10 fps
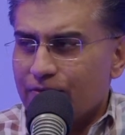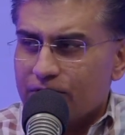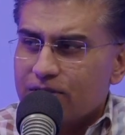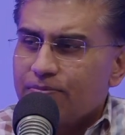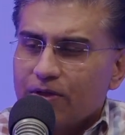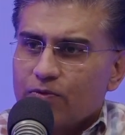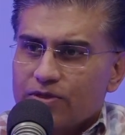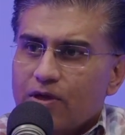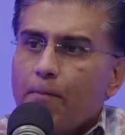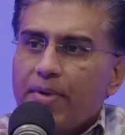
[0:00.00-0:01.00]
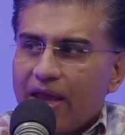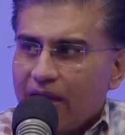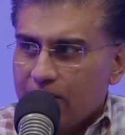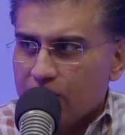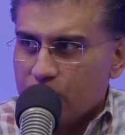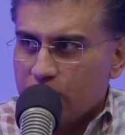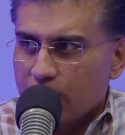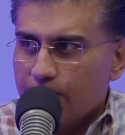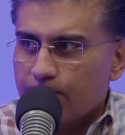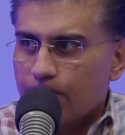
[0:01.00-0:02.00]
And the something was
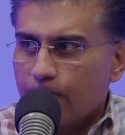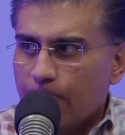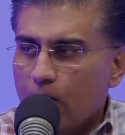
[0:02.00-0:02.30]
companionship. Yeah.